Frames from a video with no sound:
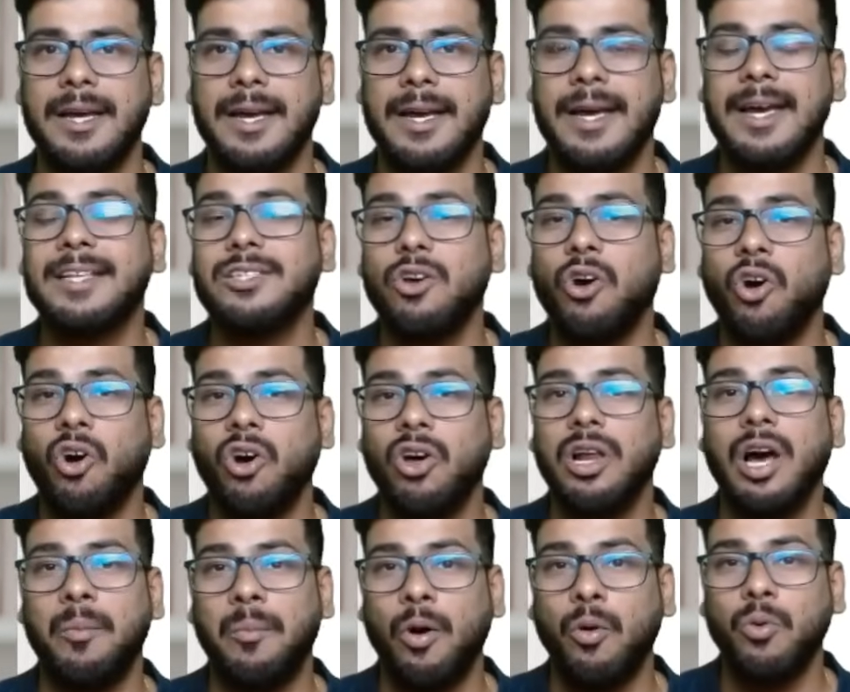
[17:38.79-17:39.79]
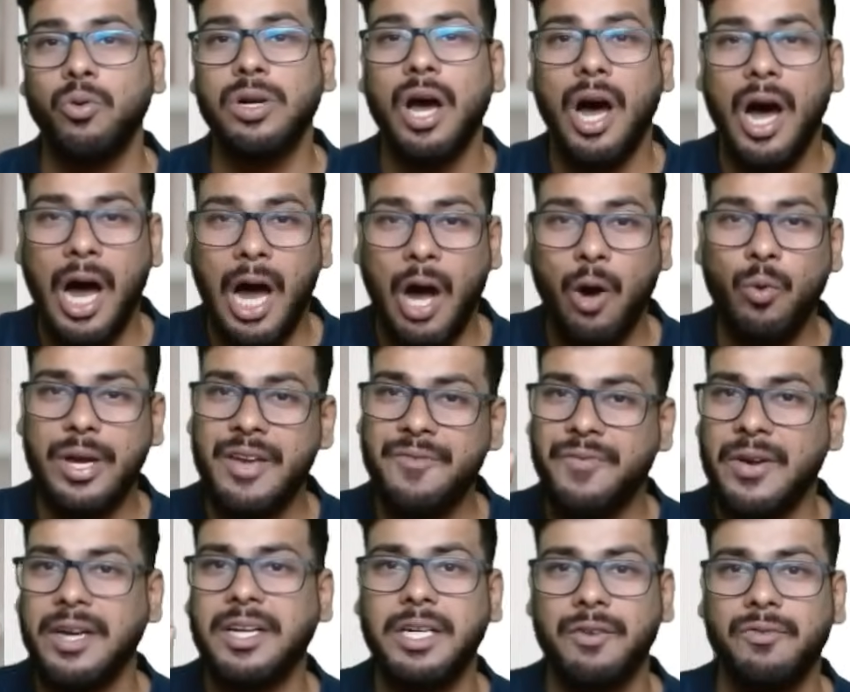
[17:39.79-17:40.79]
It's all about how
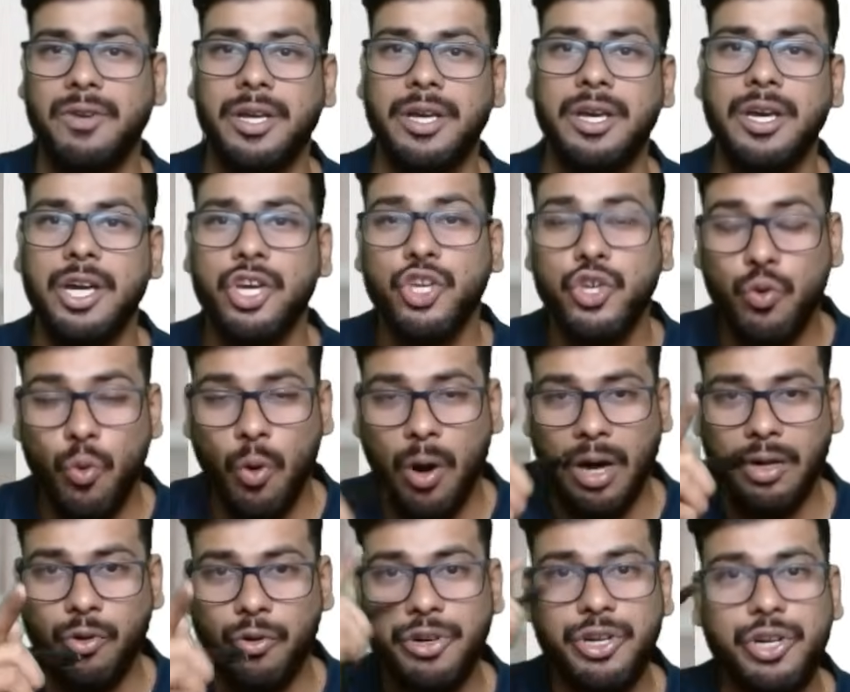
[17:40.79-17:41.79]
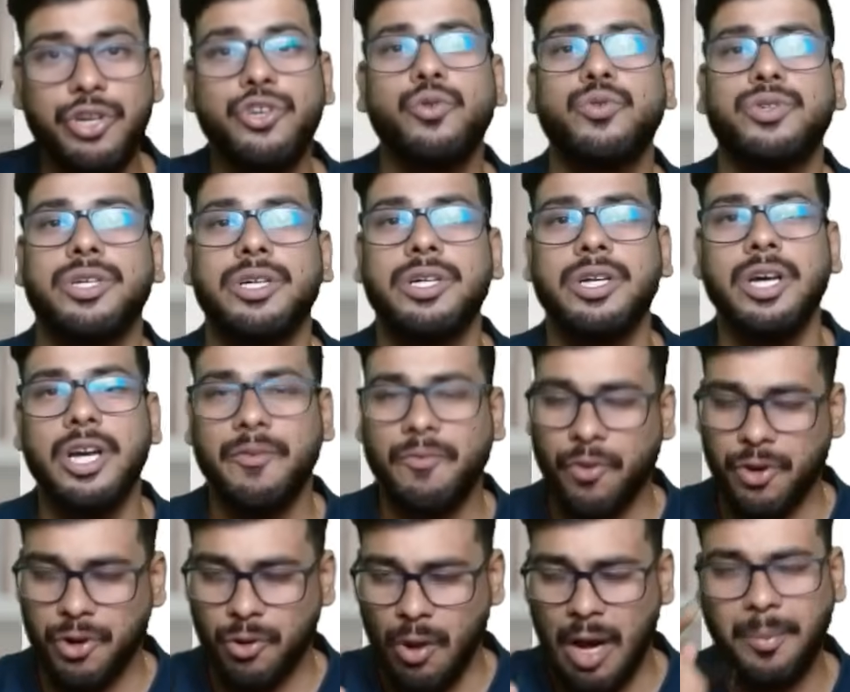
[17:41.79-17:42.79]
effectively you are going to use it for
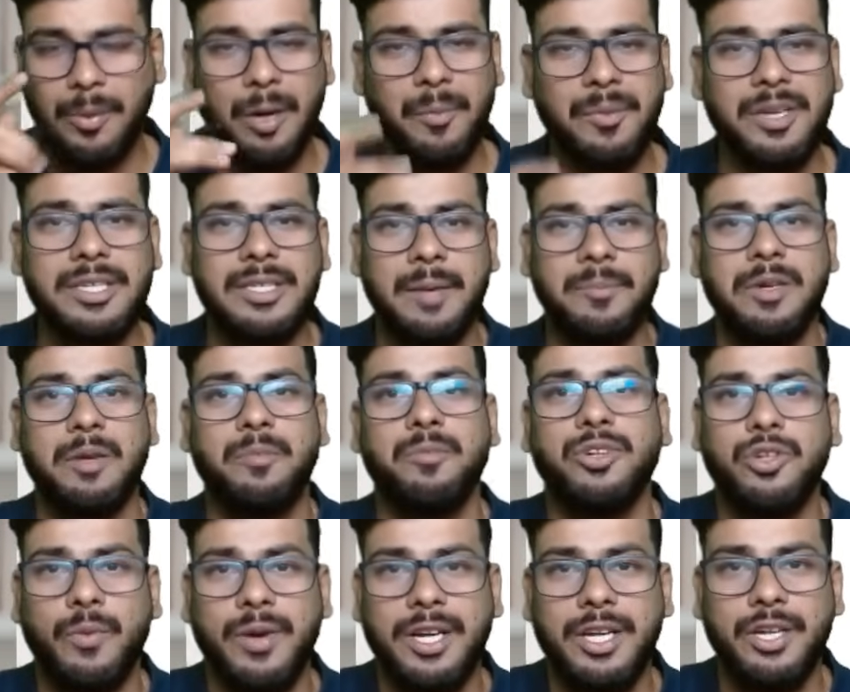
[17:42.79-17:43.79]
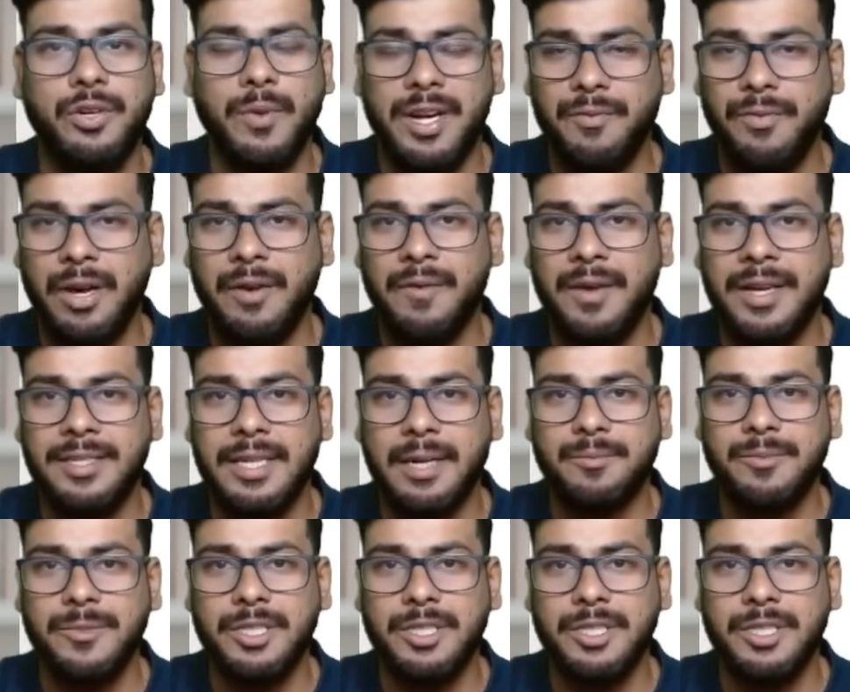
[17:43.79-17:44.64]
your upcoming September 2025 exam.